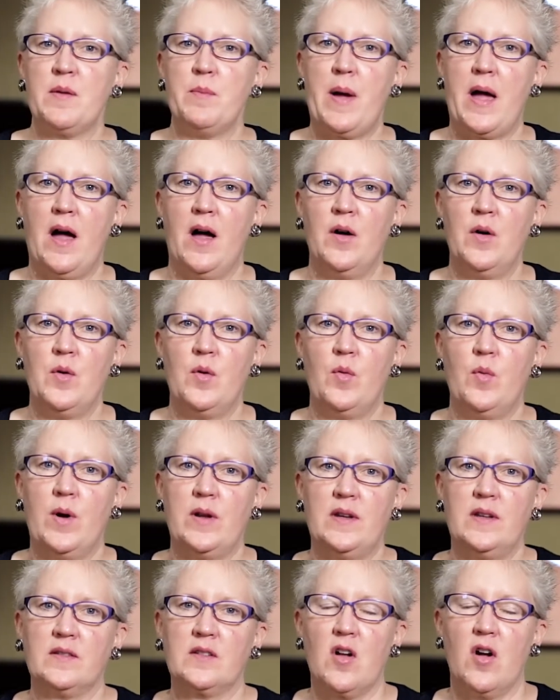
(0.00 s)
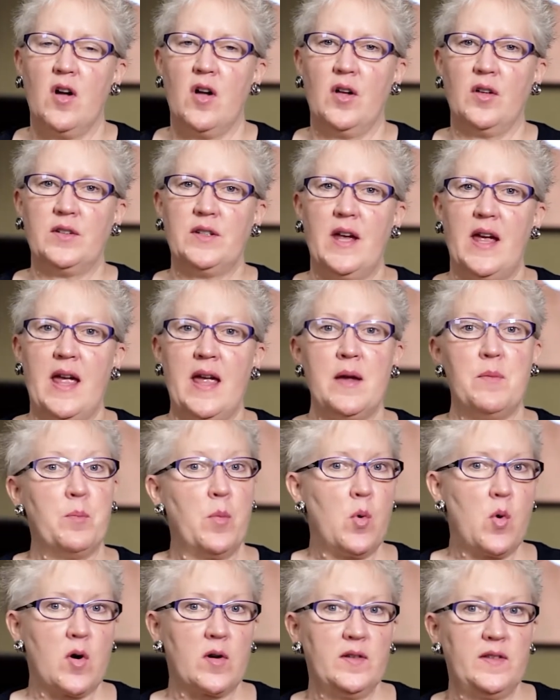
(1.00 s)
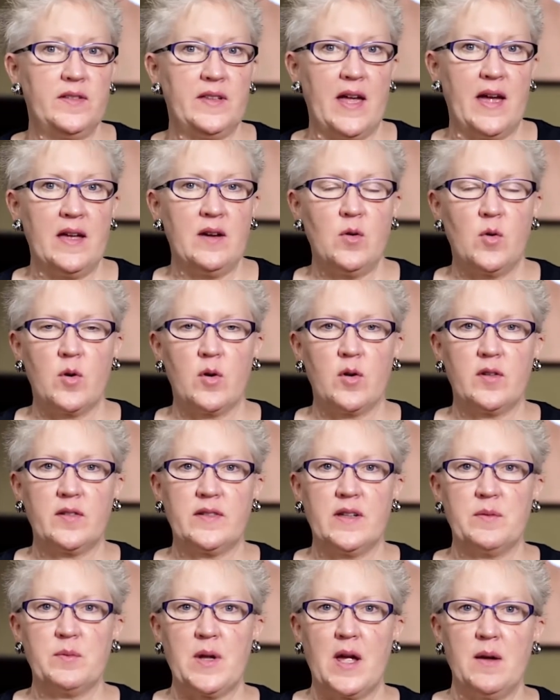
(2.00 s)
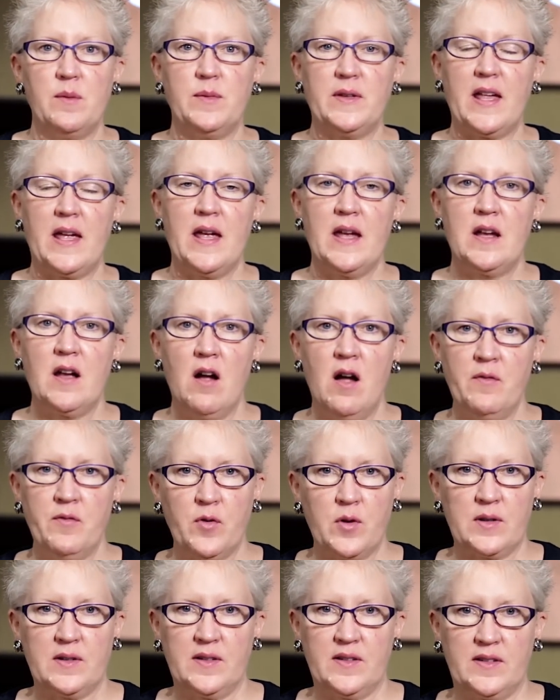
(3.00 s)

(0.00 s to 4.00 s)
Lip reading: about what is called a board set, or sometimes a conference